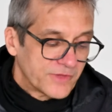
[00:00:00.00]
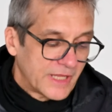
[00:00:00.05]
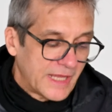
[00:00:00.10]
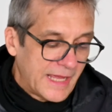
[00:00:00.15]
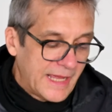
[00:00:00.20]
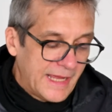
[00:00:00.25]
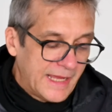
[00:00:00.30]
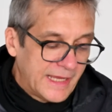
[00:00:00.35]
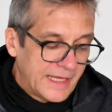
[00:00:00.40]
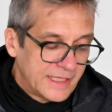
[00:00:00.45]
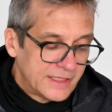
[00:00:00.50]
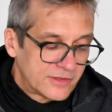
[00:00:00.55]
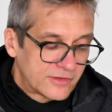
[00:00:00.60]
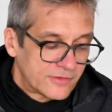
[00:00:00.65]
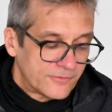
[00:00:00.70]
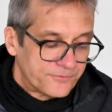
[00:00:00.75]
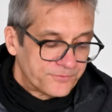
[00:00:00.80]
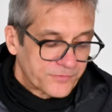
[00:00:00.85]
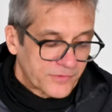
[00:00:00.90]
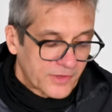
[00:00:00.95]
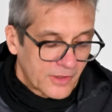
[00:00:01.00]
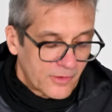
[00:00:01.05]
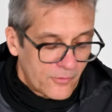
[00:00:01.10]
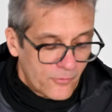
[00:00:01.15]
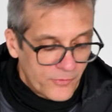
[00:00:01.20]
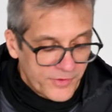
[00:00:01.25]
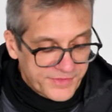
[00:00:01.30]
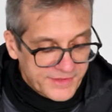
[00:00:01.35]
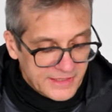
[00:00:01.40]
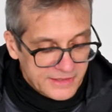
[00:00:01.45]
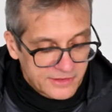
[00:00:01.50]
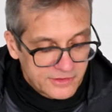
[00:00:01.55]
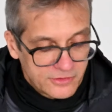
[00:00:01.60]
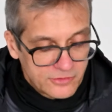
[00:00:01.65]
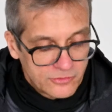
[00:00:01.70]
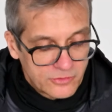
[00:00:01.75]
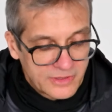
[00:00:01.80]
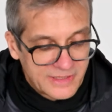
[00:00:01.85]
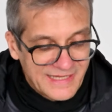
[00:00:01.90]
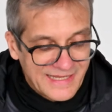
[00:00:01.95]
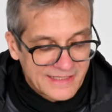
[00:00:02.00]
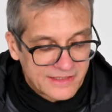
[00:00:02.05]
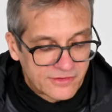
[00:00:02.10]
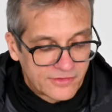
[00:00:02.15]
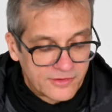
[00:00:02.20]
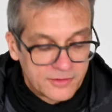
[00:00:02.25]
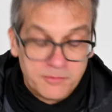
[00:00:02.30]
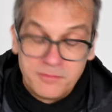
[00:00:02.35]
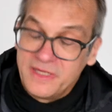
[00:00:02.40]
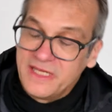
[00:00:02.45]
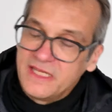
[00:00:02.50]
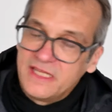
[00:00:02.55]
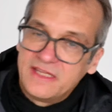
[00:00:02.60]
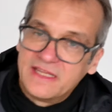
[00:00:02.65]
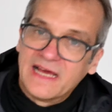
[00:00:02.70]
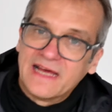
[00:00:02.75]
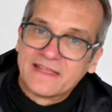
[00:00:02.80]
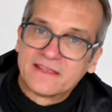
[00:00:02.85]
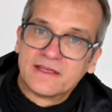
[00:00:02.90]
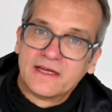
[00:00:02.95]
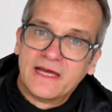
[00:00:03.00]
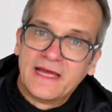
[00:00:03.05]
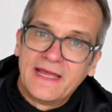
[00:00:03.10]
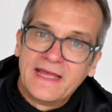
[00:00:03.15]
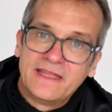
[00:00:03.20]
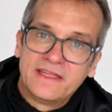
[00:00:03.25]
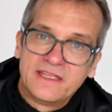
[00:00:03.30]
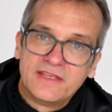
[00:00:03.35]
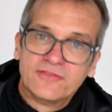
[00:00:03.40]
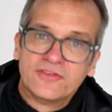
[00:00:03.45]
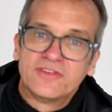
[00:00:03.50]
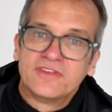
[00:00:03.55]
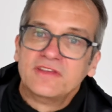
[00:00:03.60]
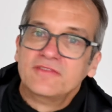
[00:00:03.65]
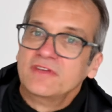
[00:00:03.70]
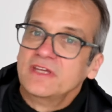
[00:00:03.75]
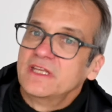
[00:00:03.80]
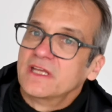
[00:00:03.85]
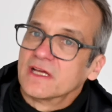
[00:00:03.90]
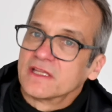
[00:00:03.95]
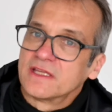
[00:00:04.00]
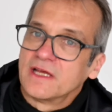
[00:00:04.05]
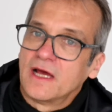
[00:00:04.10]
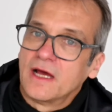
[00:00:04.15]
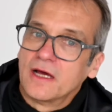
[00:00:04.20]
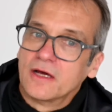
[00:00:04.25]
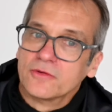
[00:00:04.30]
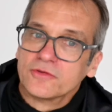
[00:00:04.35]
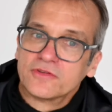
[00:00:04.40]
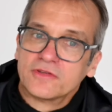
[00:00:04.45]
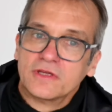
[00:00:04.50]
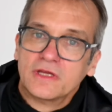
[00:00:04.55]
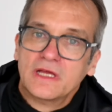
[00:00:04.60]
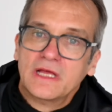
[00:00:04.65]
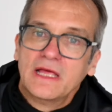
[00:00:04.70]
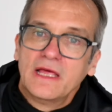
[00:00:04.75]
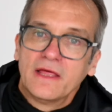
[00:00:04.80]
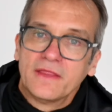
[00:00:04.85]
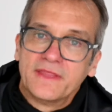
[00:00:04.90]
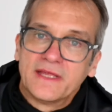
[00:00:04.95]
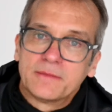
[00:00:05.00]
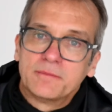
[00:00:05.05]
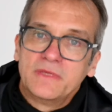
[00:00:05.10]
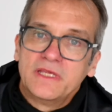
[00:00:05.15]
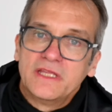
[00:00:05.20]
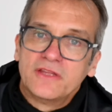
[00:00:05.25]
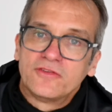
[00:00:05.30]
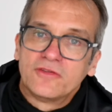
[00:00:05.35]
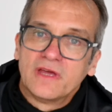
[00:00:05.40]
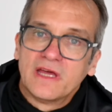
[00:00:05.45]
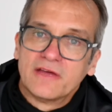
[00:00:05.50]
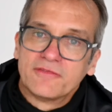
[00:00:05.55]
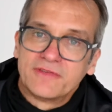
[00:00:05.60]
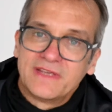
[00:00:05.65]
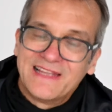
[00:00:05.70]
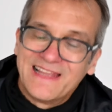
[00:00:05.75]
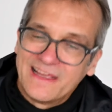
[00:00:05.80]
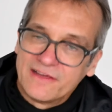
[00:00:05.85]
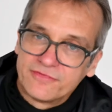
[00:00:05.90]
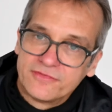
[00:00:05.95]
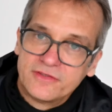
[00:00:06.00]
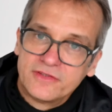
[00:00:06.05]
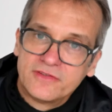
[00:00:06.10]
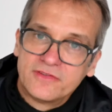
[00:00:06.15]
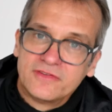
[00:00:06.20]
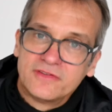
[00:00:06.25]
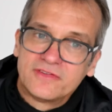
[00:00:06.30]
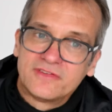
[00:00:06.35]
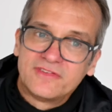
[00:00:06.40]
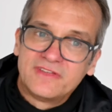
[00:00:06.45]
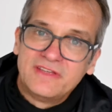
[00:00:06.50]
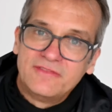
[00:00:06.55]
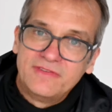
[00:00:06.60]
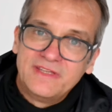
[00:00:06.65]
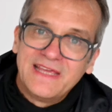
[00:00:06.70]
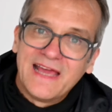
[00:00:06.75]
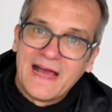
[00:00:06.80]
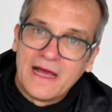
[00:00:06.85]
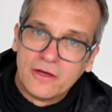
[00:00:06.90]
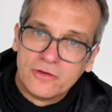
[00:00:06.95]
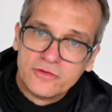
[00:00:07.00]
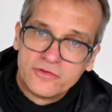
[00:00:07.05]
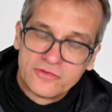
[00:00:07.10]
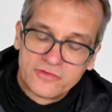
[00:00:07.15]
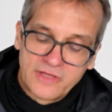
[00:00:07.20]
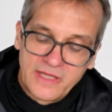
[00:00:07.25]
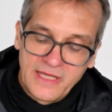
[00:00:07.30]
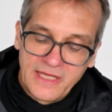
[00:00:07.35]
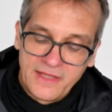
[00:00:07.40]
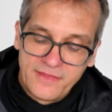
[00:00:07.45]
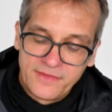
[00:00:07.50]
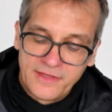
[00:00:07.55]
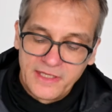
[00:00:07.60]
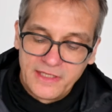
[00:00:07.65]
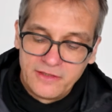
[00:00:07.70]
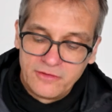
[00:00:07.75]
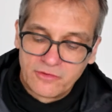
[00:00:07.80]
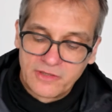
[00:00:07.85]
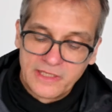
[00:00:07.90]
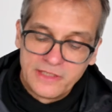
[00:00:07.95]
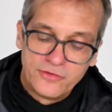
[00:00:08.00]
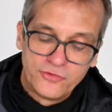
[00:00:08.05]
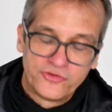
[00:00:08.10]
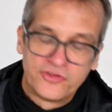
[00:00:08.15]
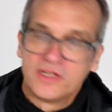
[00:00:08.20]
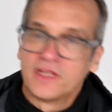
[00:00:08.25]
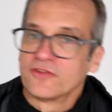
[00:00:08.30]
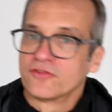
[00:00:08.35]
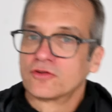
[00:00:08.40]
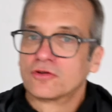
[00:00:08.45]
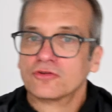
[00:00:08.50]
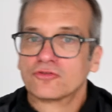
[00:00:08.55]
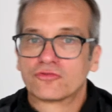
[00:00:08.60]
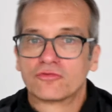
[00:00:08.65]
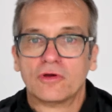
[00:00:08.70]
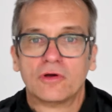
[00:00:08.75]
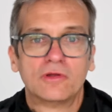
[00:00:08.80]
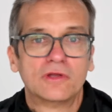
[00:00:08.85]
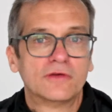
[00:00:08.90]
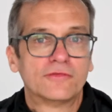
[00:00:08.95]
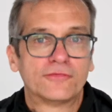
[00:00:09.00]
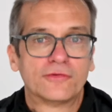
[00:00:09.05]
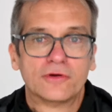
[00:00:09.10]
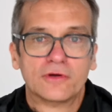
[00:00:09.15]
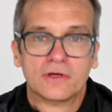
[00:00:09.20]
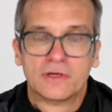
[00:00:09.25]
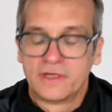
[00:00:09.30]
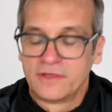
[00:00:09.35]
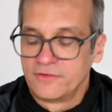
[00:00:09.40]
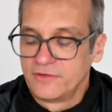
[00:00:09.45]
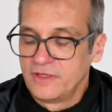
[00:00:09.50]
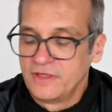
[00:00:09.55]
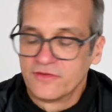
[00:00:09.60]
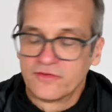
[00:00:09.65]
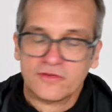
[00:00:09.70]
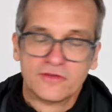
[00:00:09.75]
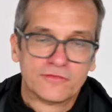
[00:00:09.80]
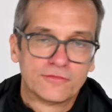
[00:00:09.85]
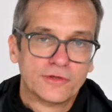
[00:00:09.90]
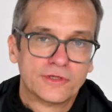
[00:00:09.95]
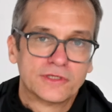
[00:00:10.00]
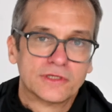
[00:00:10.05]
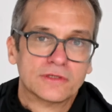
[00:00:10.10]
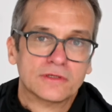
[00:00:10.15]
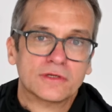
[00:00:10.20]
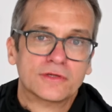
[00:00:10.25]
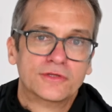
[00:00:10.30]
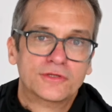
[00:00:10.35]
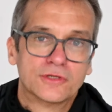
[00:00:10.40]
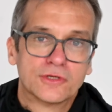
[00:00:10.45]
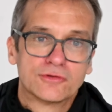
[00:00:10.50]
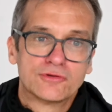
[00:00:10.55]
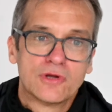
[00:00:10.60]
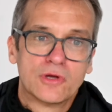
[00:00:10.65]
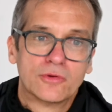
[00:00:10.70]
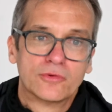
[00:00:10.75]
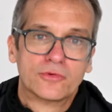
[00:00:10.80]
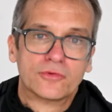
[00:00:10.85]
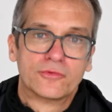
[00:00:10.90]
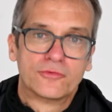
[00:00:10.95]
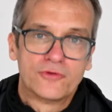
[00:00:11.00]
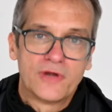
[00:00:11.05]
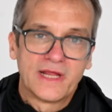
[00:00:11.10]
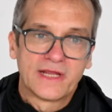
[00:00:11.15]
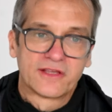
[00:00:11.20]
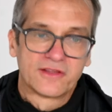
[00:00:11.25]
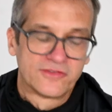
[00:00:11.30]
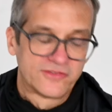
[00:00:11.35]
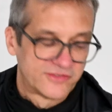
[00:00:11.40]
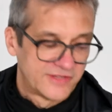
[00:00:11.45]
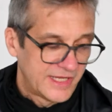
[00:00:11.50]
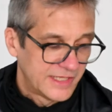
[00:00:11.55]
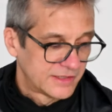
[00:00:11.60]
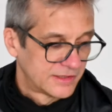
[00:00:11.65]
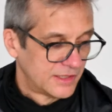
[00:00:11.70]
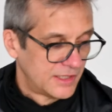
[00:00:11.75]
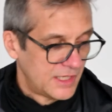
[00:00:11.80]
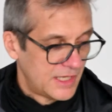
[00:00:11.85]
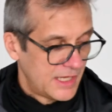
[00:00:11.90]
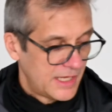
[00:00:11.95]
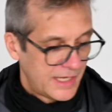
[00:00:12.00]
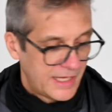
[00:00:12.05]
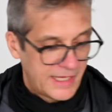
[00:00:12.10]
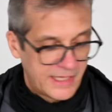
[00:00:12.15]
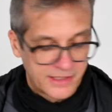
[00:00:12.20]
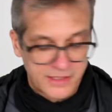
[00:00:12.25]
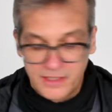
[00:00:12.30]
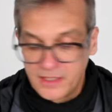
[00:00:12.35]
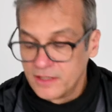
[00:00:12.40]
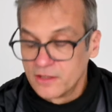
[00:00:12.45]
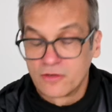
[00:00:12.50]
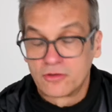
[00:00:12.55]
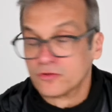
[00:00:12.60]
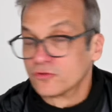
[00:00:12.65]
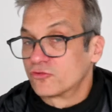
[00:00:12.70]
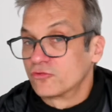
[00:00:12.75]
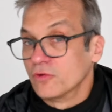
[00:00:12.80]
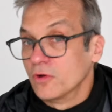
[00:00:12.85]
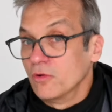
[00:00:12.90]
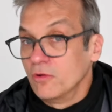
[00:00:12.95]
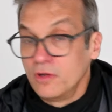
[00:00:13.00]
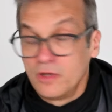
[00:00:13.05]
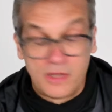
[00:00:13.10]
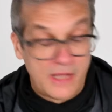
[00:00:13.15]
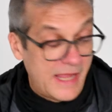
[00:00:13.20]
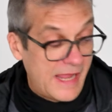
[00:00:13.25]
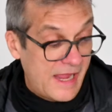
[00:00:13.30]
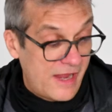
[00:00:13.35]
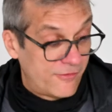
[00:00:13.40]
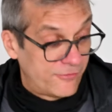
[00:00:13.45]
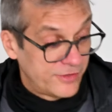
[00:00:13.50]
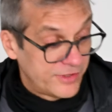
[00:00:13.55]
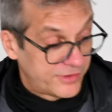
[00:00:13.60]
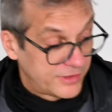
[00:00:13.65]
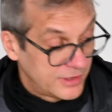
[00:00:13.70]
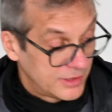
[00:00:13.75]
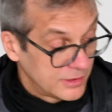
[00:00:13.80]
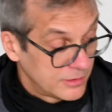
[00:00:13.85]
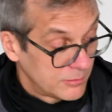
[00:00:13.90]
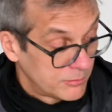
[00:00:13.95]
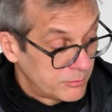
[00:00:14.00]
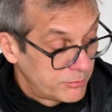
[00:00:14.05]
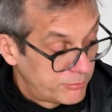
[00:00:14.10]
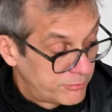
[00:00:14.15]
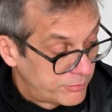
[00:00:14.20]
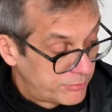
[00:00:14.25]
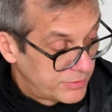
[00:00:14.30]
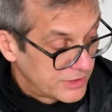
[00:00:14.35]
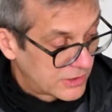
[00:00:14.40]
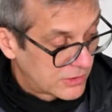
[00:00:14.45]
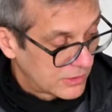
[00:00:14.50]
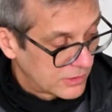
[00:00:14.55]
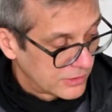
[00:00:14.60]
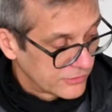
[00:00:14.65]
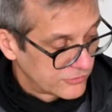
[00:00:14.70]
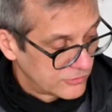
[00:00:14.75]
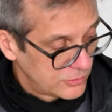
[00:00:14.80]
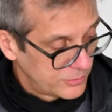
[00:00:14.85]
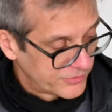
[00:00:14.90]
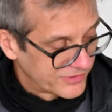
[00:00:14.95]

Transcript: and with that you get the MIDI data and even CV data out. That means you have 11 CV outs, and then you can use it as a controller, for instance, for your Euro rack set, and can control everything because,